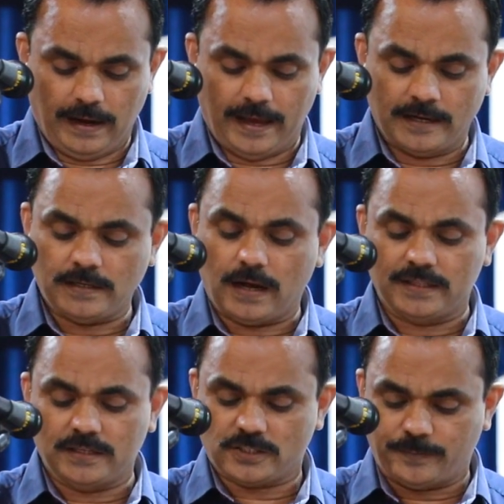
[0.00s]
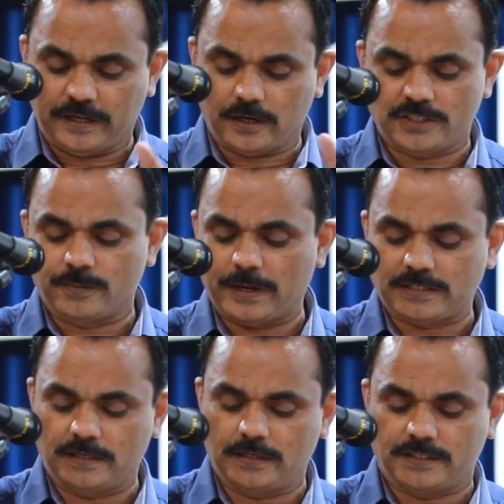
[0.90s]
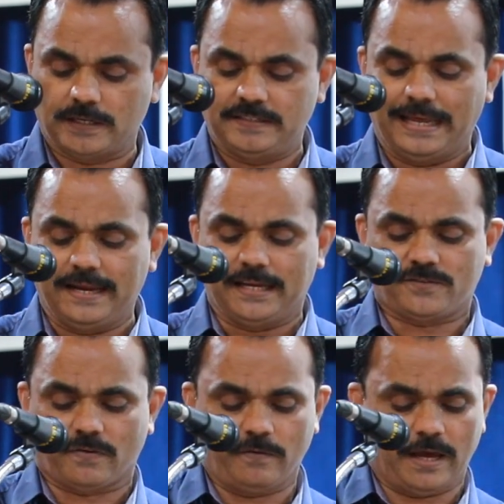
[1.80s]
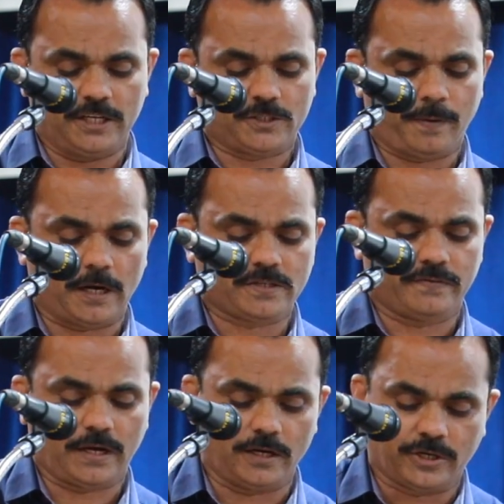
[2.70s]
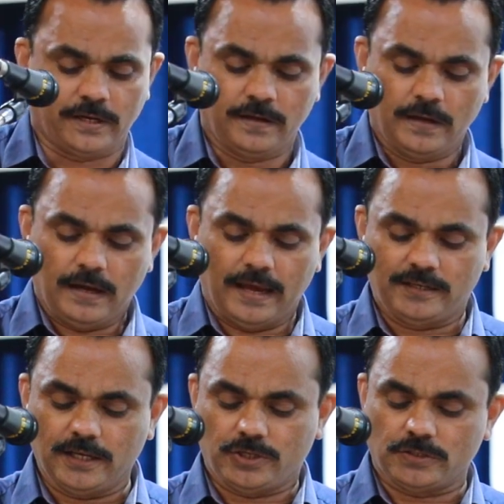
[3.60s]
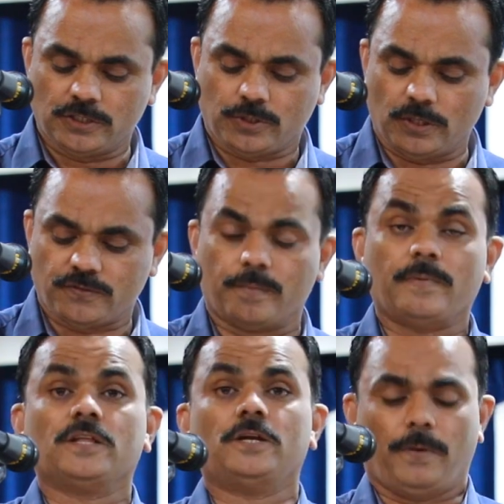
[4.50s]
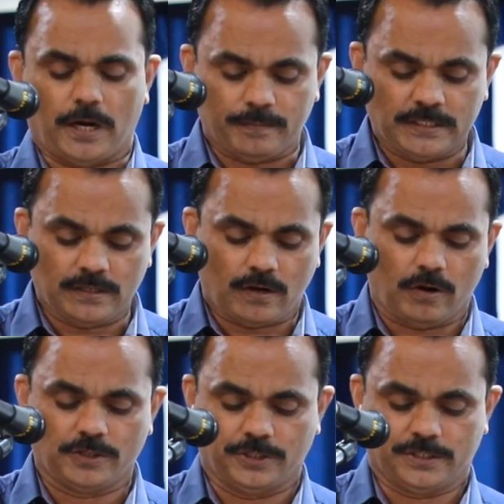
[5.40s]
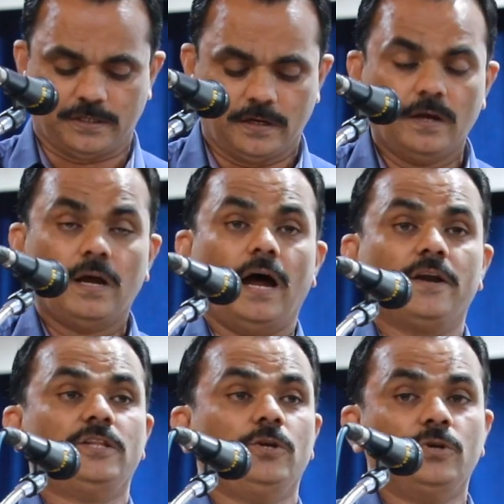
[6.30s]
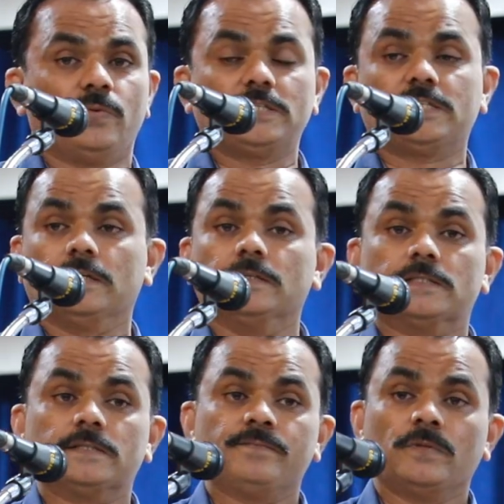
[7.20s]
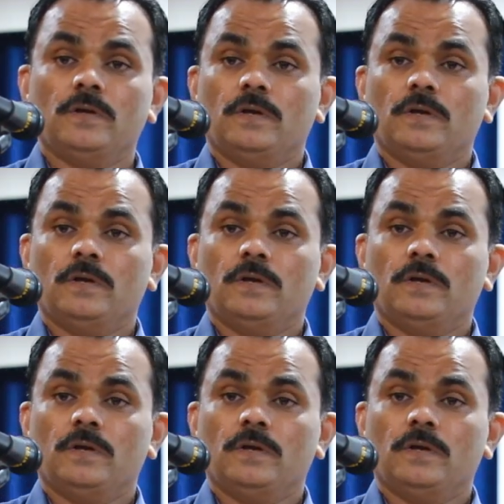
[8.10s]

and other speakers and passengers and delegates from various parts of the country, and teachers and students from other departments and colleges under the universities.